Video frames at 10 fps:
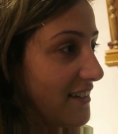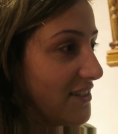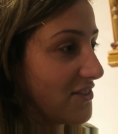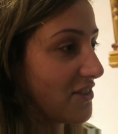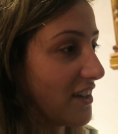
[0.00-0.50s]

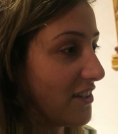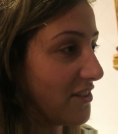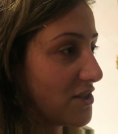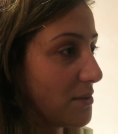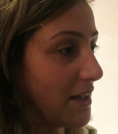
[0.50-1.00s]
He's trying to
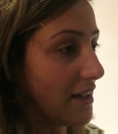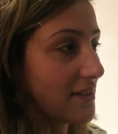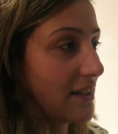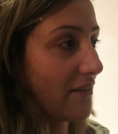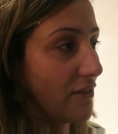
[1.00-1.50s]
go to the gym. He
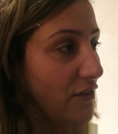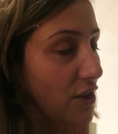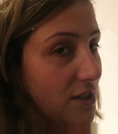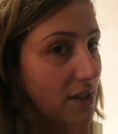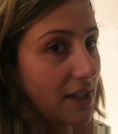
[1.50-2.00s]
doesn't have a
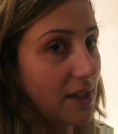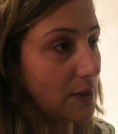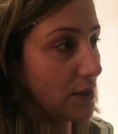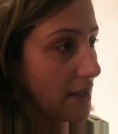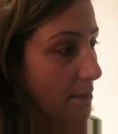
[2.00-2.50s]
phone, so he
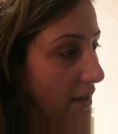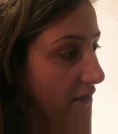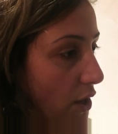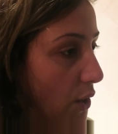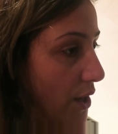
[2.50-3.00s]
keeps using my
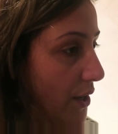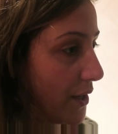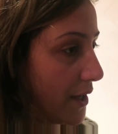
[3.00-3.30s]
phone.